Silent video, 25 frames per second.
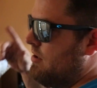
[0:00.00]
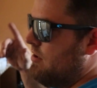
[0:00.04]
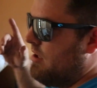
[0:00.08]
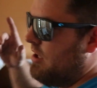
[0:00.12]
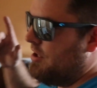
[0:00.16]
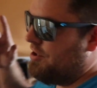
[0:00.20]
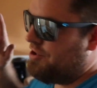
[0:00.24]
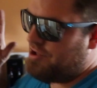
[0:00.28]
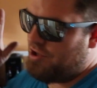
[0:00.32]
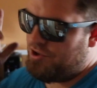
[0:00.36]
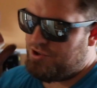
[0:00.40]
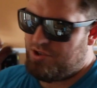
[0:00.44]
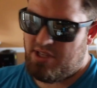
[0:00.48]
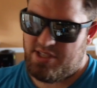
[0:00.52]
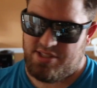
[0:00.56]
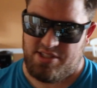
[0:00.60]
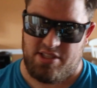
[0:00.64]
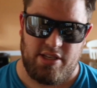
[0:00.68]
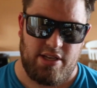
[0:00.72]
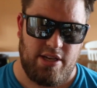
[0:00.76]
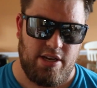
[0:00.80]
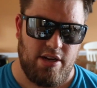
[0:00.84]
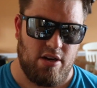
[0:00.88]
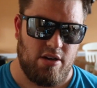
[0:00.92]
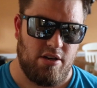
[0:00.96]
I showed you that
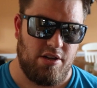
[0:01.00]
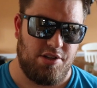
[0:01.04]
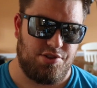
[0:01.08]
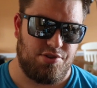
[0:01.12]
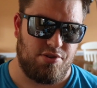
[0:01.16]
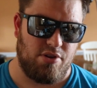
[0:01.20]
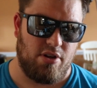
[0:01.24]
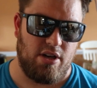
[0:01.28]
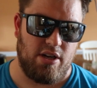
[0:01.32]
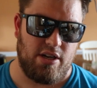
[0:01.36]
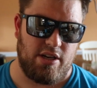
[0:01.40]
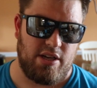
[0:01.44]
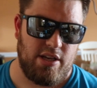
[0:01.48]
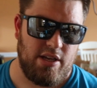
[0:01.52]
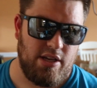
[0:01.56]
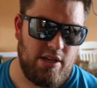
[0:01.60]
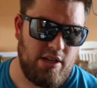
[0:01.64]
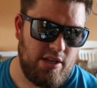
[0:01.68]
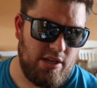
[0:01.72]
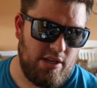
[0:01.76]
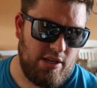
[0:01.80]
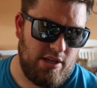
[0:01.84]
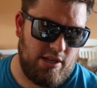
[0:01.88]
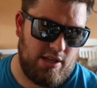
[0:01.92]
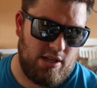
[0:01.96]
security truck.
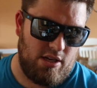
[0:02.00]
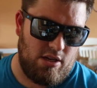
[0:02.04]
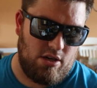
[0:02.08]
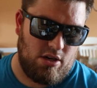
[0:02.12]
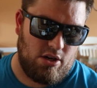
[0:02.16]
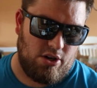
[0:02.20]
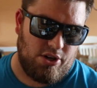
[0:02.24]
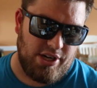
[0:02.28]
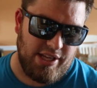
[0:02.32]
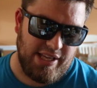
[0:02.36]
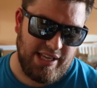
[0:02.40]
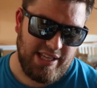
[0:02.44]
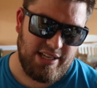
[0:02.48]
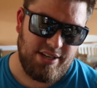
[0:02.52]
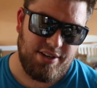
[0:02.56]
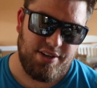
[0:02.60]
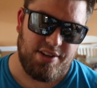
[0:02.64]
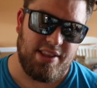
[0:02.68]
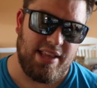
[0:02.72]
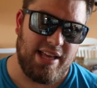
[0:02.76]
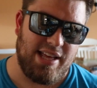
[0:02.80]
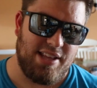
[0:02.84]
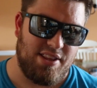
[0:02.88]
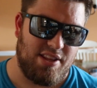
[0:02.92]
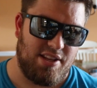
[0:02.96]
I want to get into
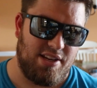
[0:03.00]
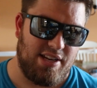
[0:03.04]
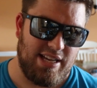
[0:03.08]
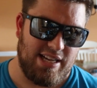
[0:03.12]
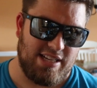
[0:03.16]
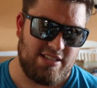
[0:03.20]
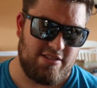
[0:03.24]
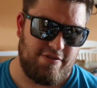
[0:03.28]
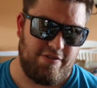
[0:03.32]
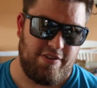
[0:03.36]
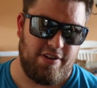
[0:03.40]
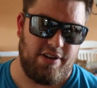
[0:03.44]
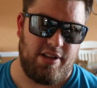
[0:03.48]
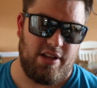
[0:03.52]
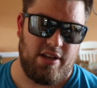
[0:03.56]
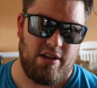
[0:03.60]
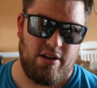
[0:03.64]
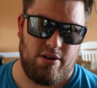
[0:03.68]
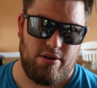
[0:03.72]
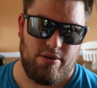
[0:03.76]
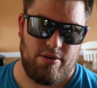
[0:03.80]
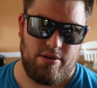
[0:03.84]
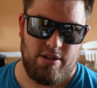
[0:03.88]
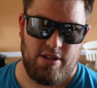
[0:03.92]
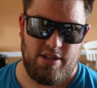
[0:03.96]
that in the next
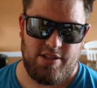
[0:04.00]
video.